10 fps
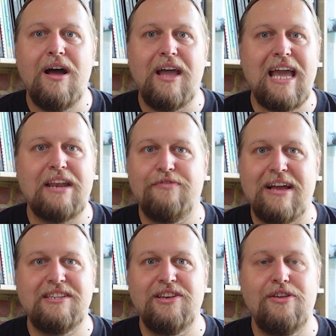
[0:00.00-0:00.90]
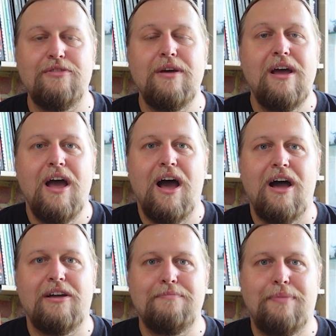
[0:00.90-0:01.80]
He had a retinue
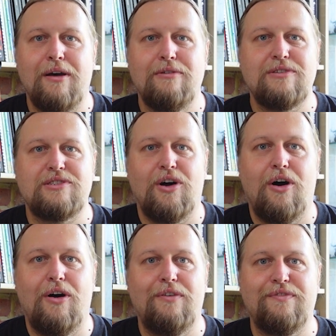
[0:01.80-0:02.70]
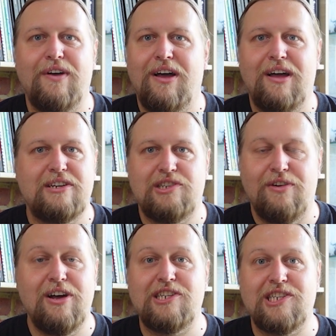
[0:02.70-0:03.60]
composed of a
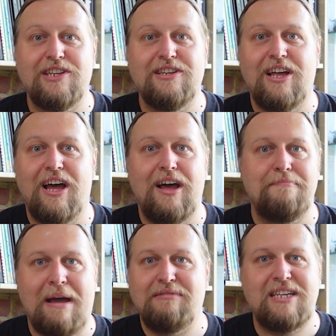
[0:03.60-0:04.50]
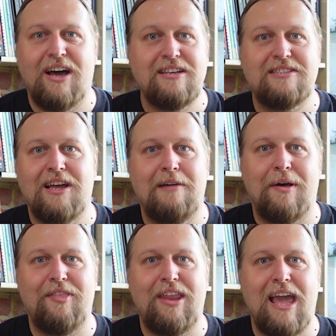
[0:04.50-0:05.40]
chirurgeon, a bounty hunter
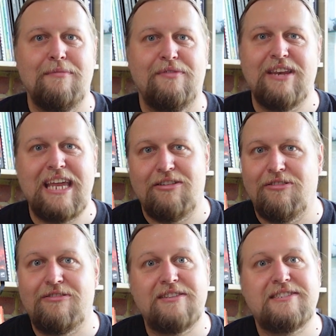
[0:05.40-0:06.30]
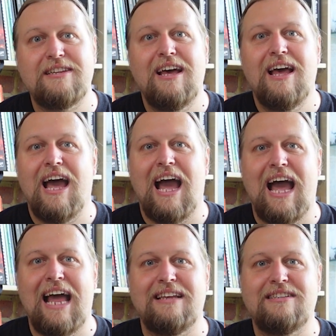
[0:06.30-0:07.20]
by the name of Needles,
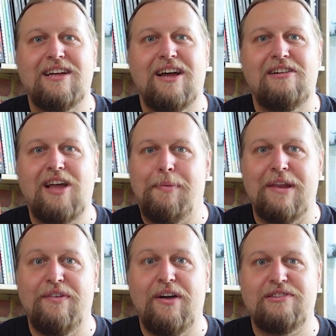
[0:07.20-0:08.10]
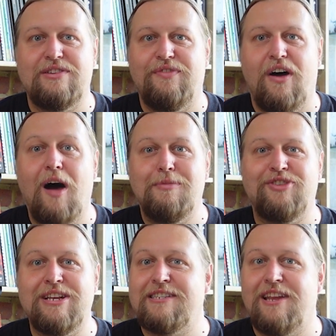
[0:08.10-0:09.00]
and a couple of sort of
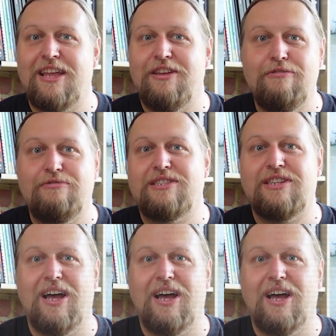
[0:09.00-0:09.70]
arbitrators that I used